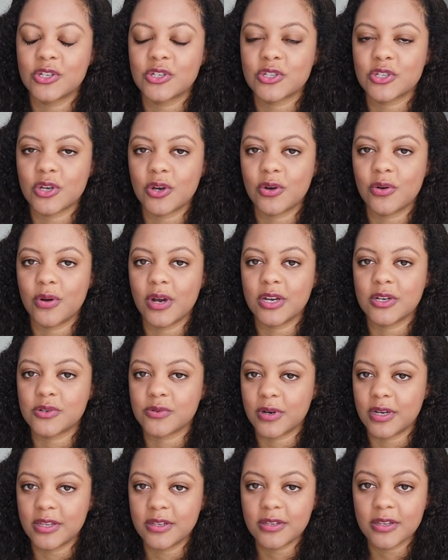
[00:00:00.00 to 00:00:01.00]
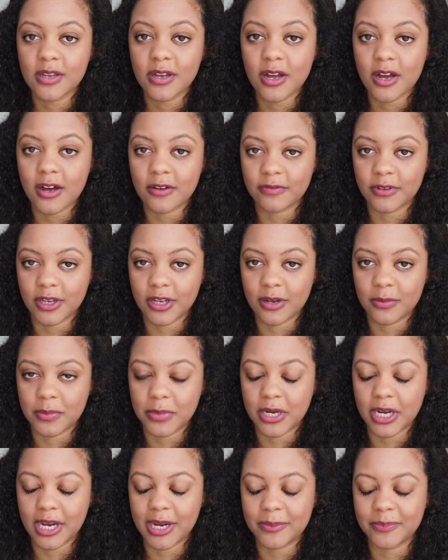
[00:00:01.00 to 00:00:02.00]
So I joined the coffee
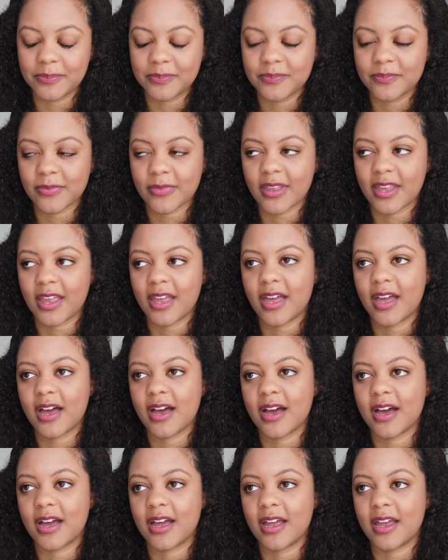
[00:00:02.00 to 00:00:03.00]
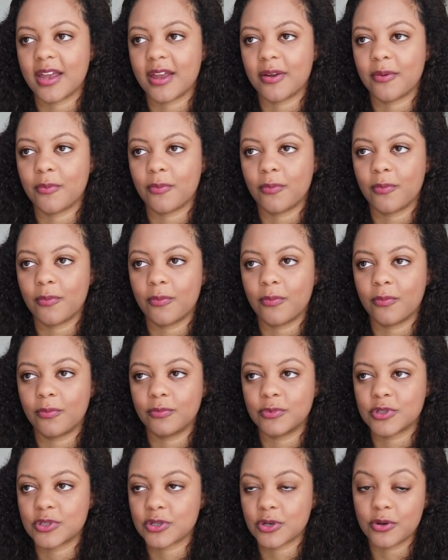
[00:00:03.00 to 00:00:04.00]
company. I
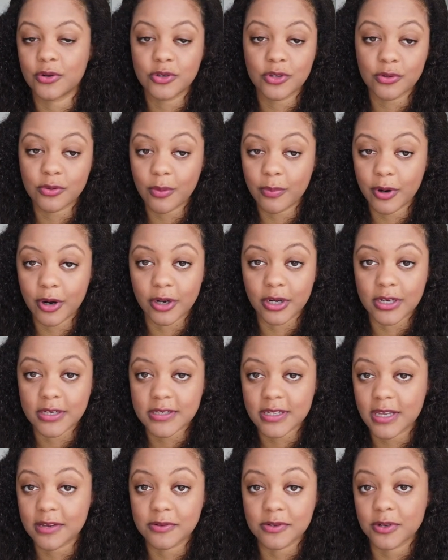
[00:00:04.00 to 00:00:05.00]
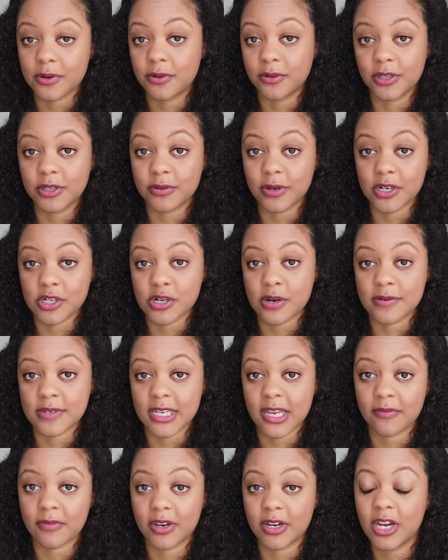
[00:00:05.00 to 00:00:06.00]
was told to throw parties. That was the only direction I was
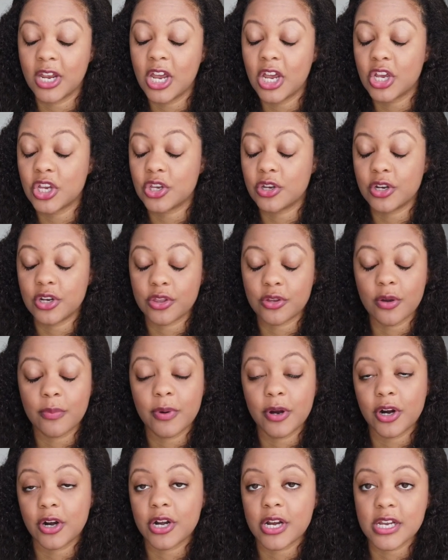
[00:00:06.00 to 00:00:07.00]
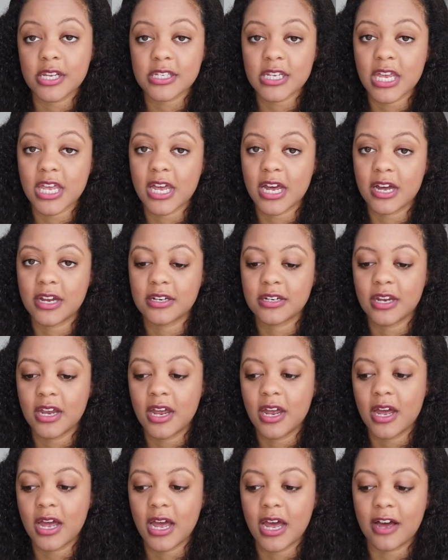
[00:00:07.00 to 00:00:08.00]
given. You need to throw parties and
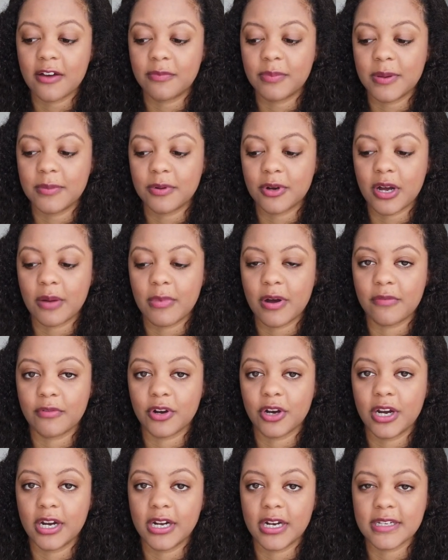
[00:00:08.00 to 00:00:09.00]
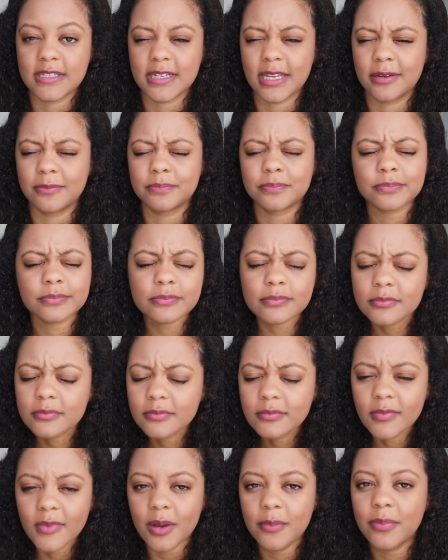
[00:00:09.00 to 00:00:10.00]
have people come over. And I said,
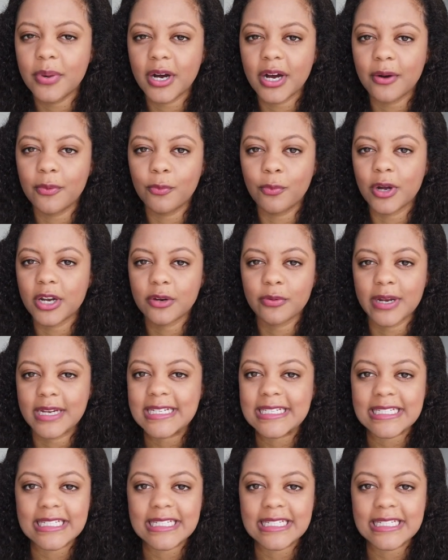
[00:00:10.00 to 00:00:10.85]
but what do I